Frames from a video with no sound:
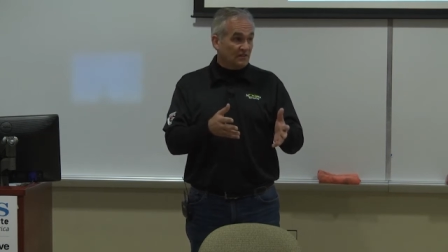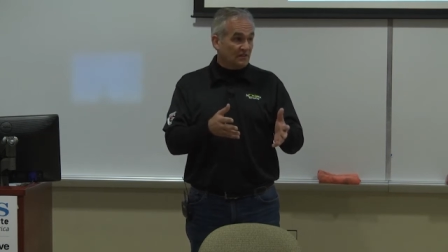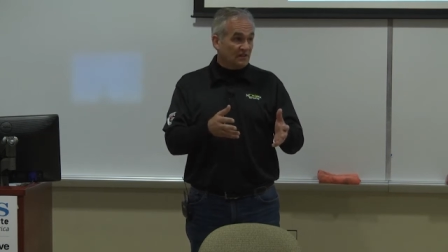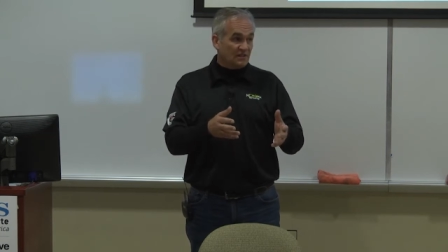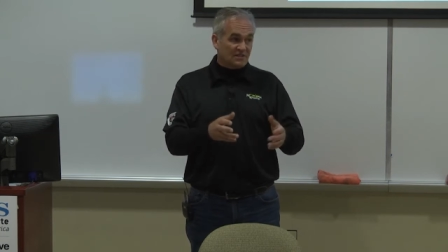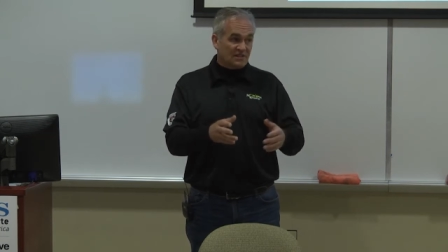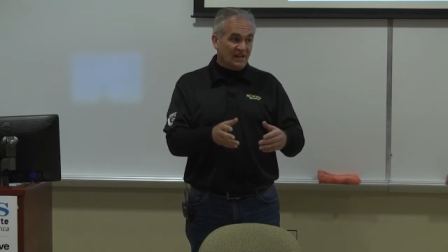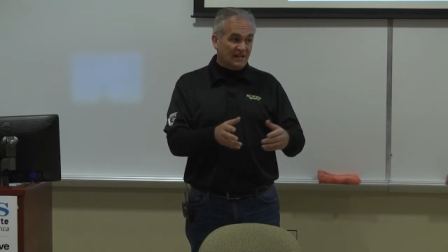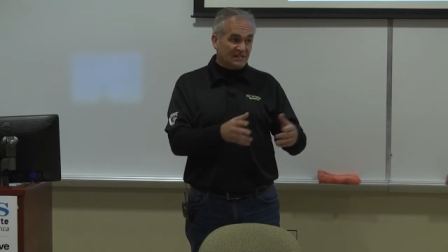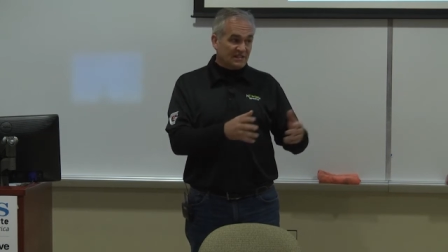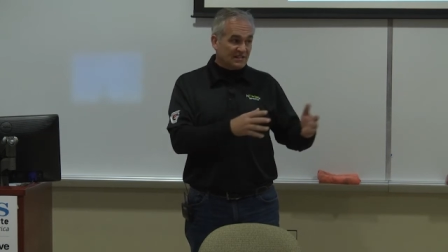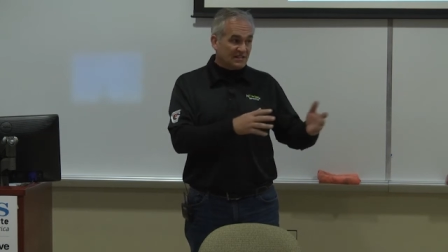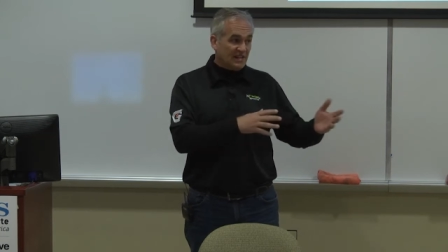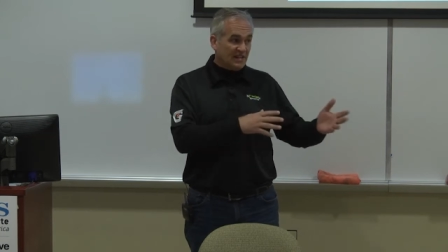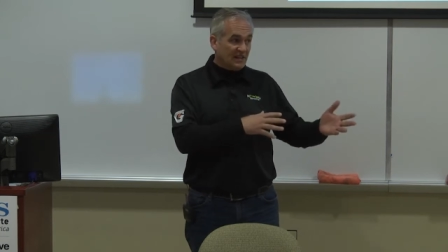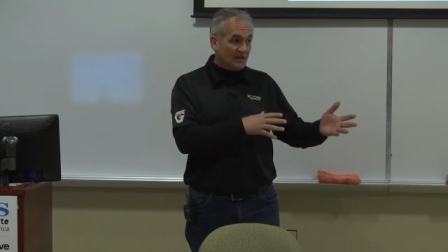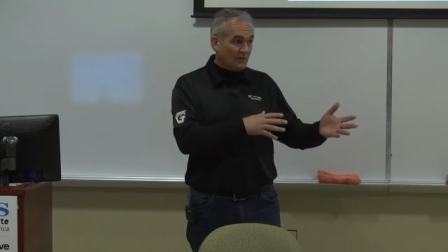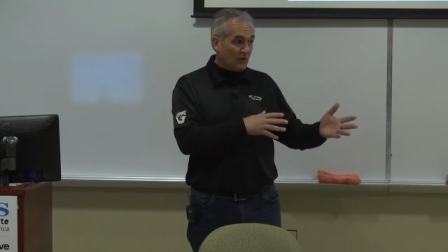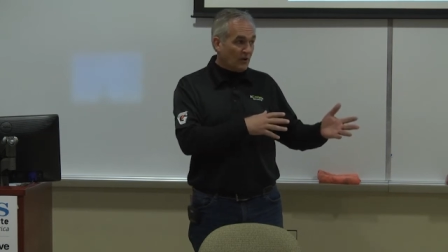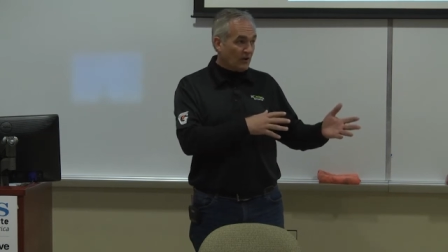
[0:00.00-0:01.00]
That's not to
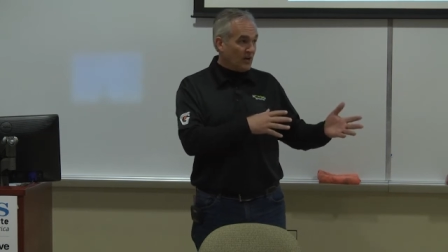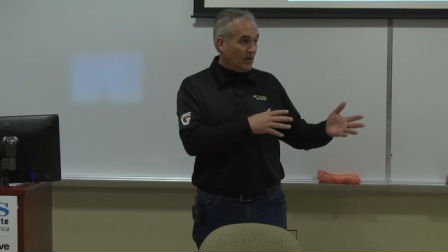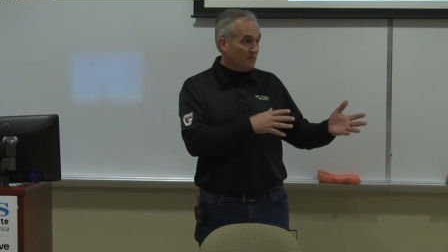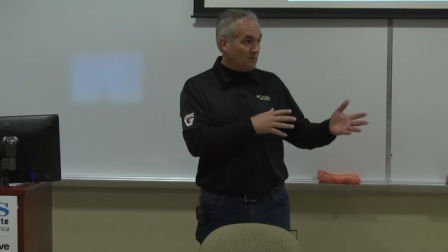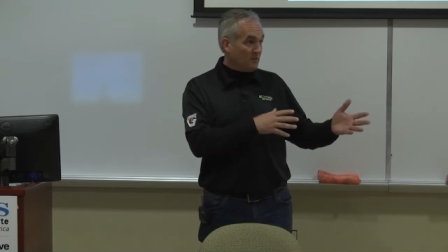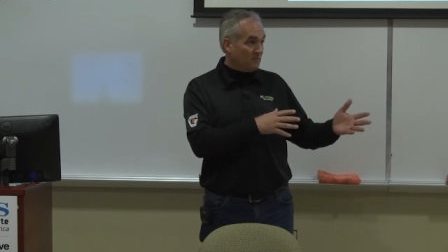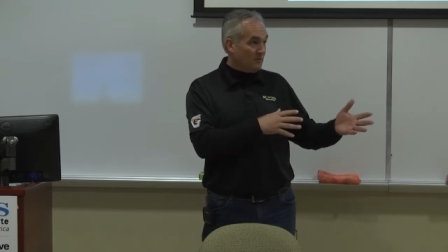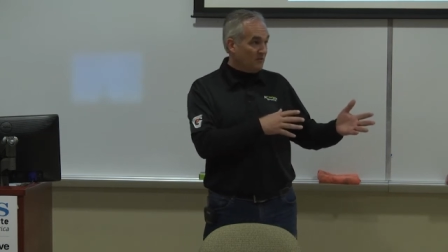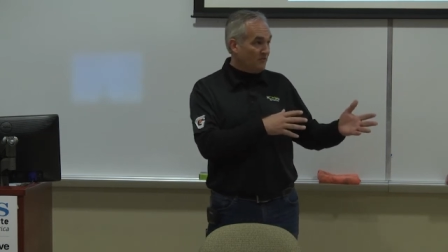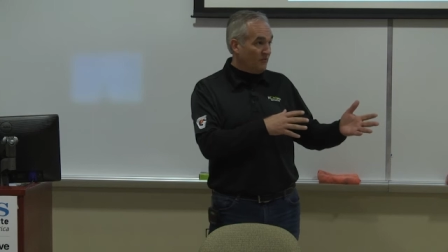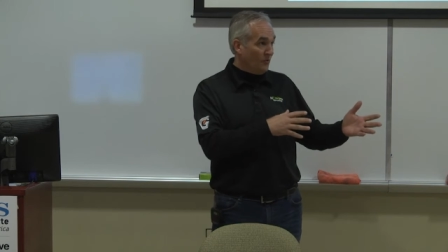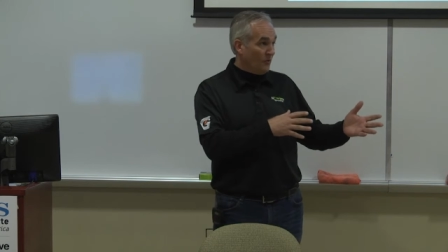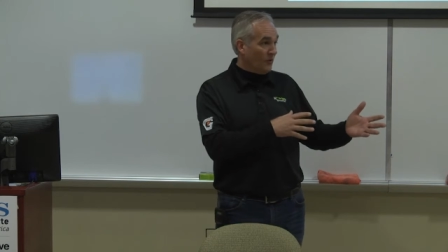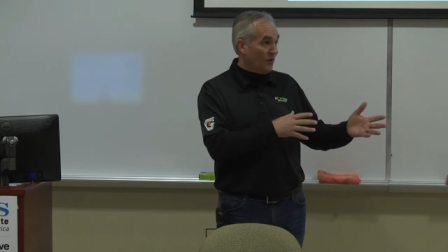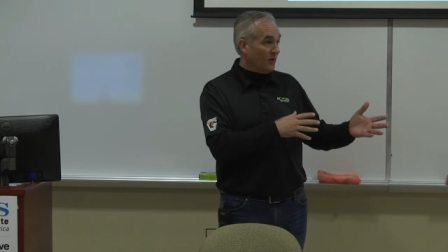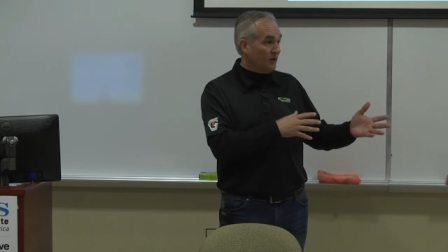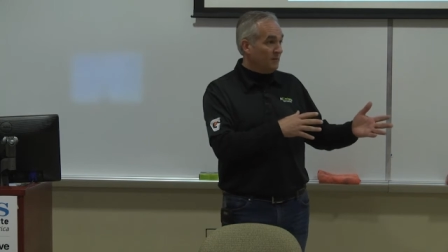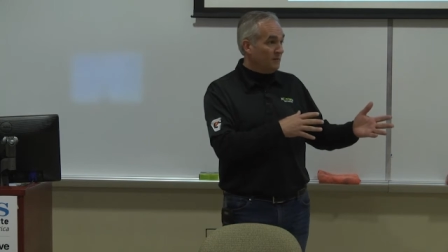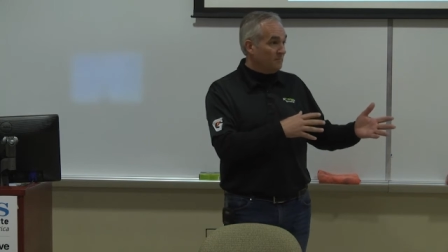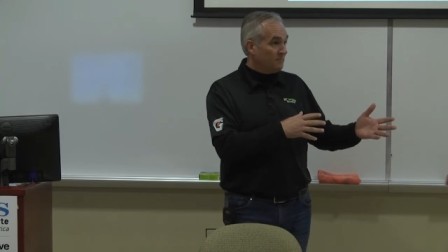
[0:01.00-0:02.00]
say they weren't coming
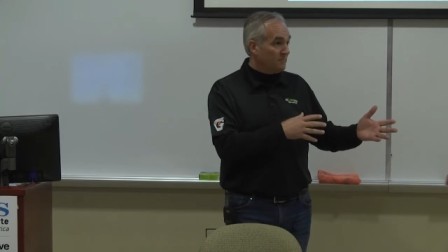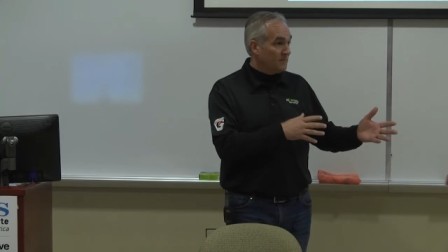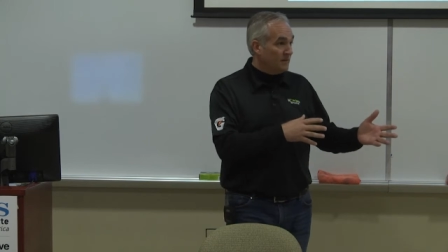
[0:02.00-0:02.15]
before,